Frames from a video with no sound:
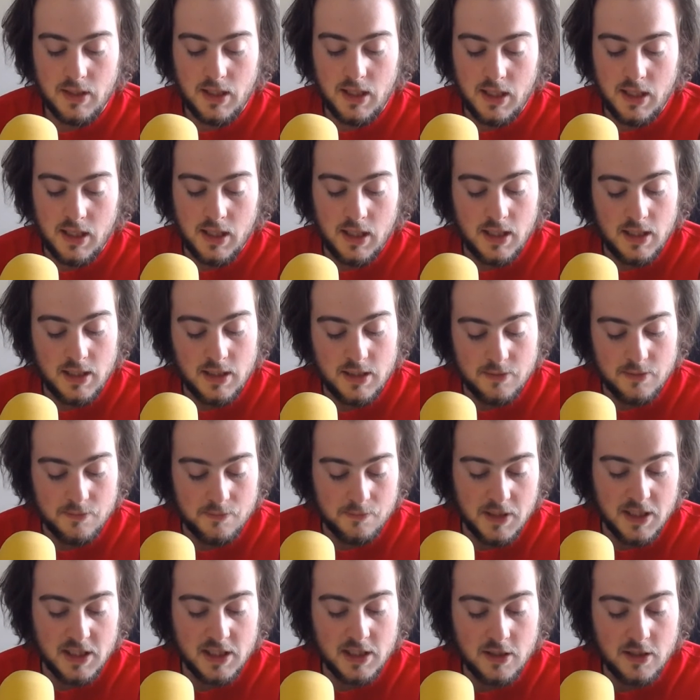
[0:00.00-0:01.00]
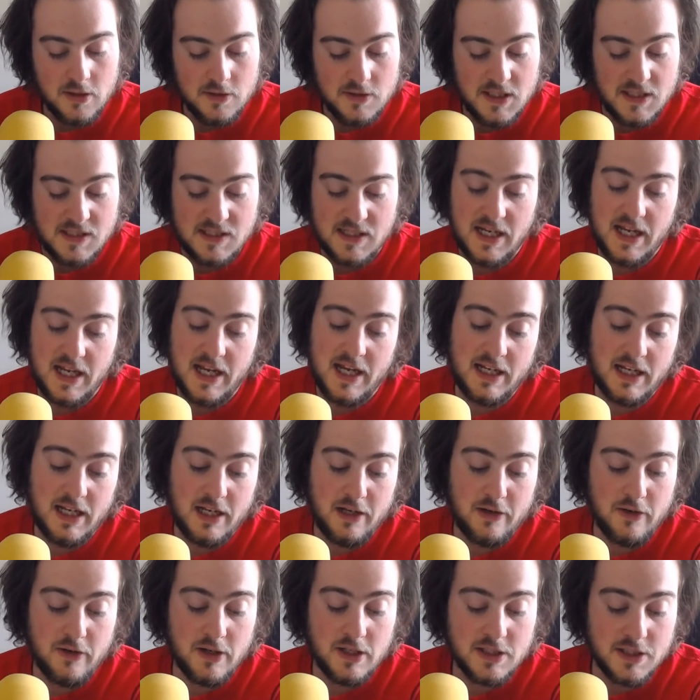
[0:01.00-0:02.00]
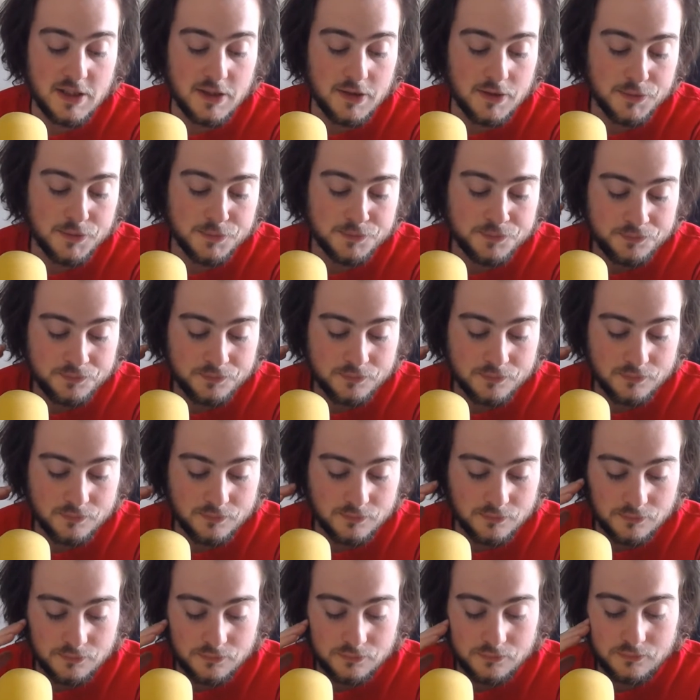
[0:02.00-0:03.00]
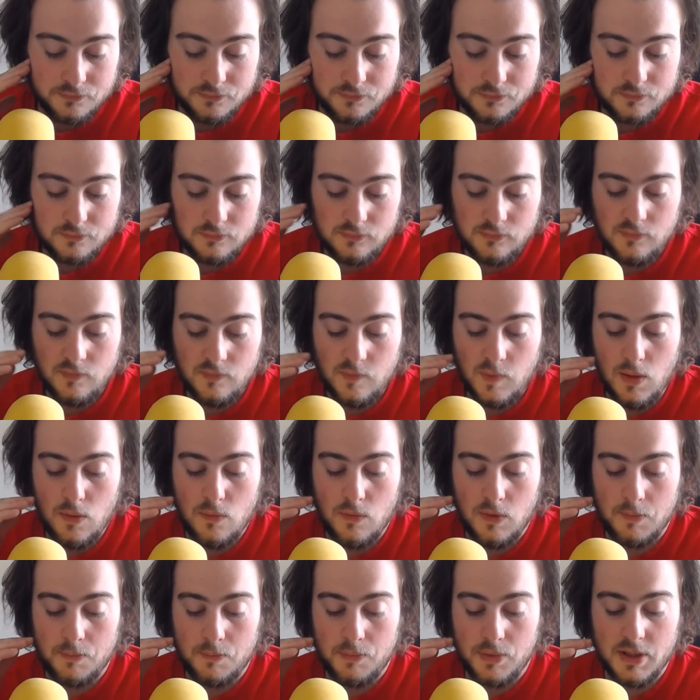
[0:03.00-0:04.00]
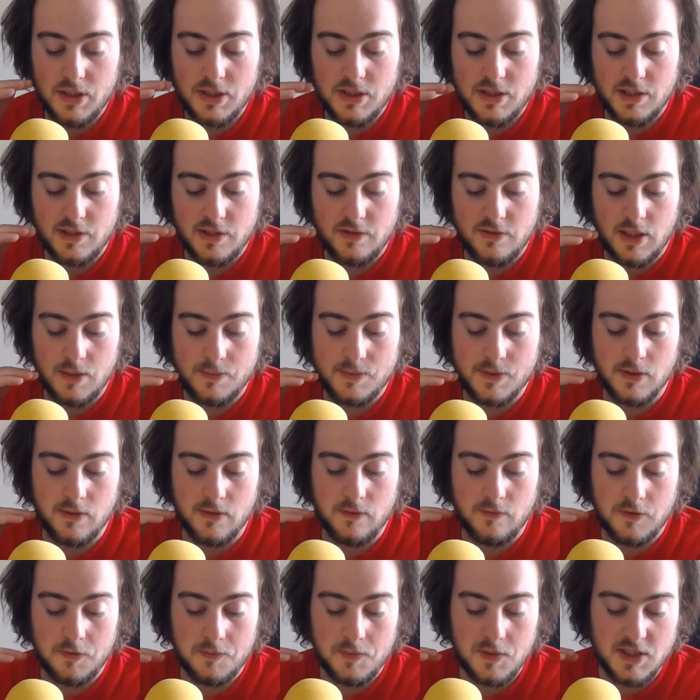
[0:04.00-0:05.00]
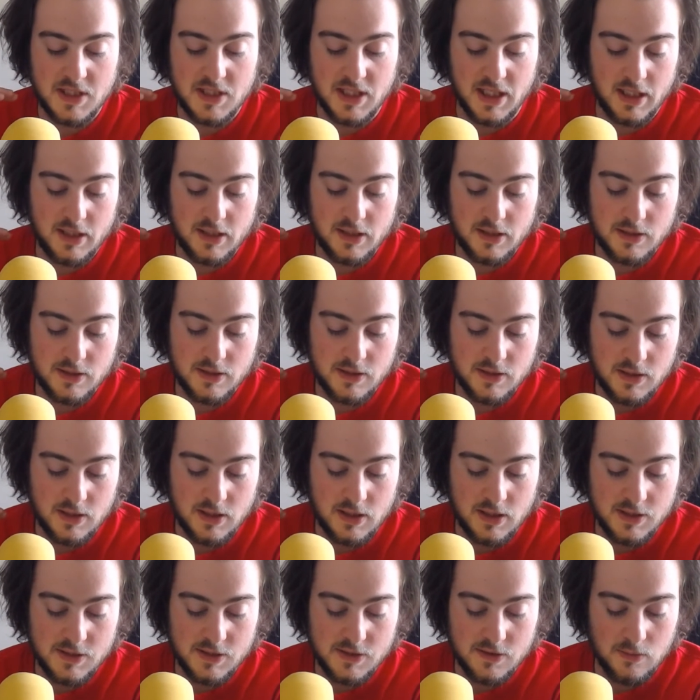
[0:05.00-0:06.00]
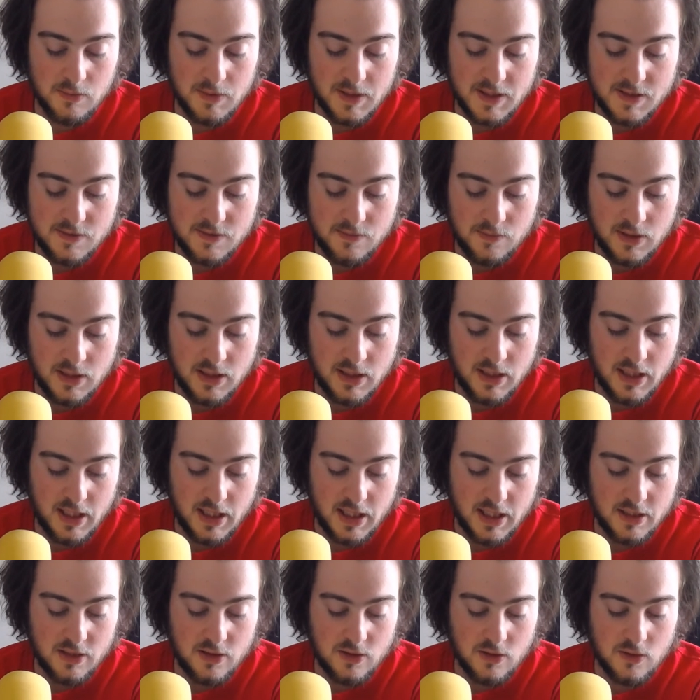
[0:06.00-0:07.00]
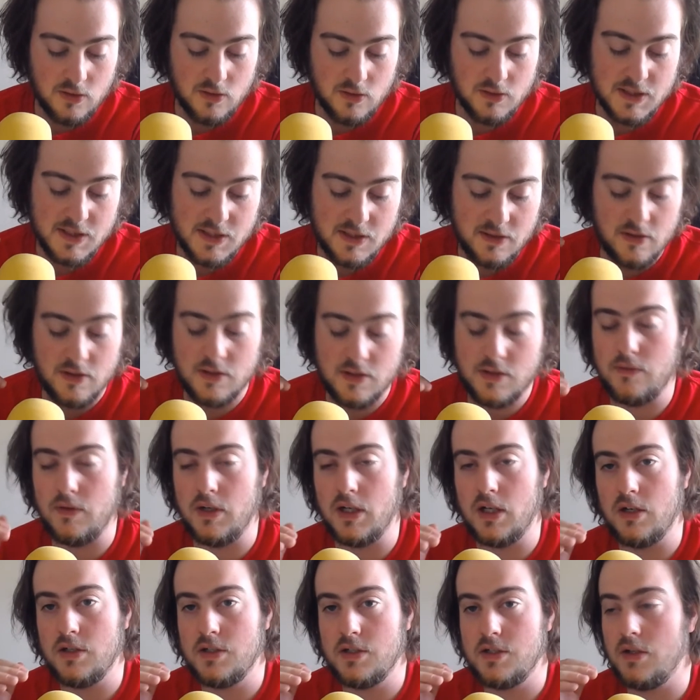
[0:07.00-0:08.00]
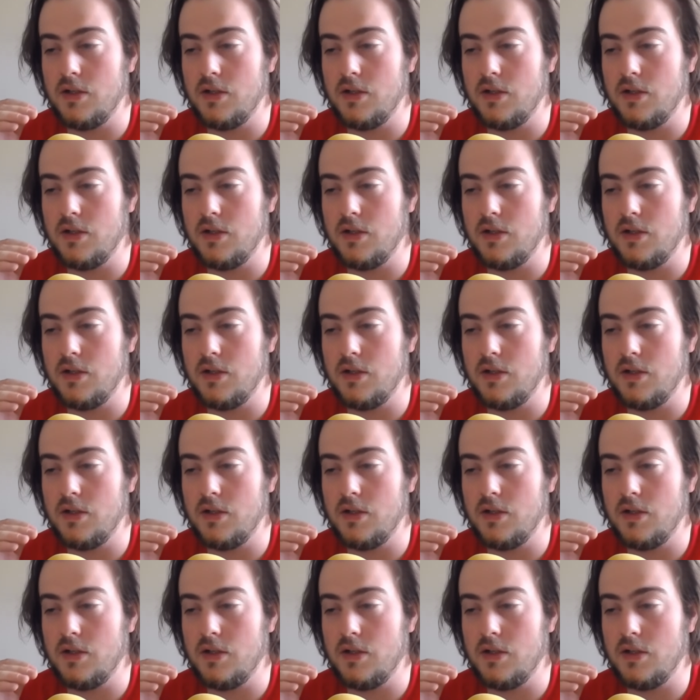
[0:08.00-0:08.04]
And Ben the Ghosty is an 8K grade 2. When put into the drop zone from your deck, Soul Blast 1 and call this unit to Rearguard